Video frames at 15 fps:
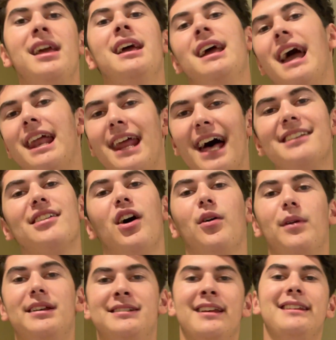And as
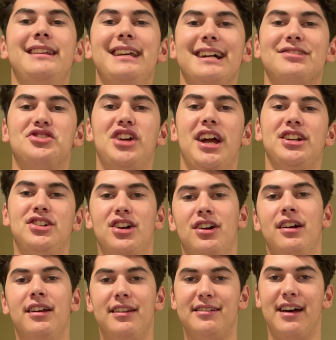always, The Exchanger
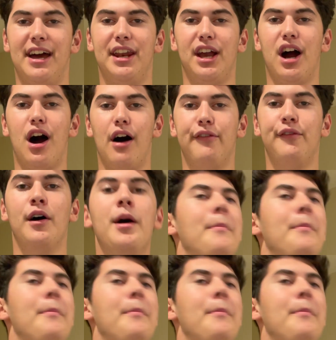signing off.